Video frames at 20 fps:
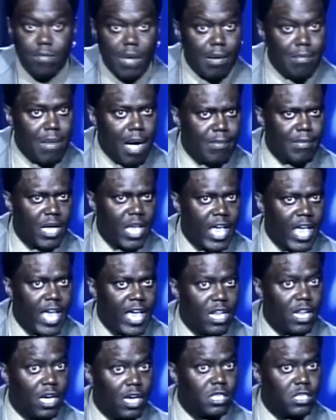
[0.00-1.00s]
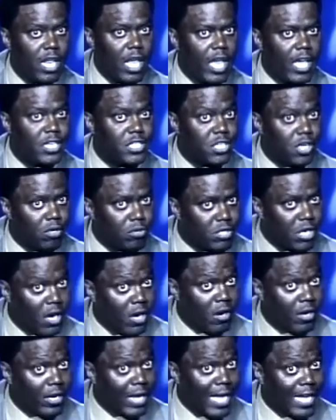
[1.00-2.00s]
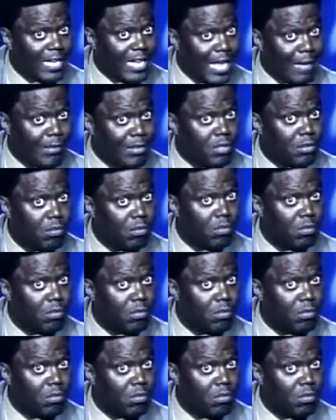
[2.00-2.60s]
My mama had her day. It's your turn, goddammit.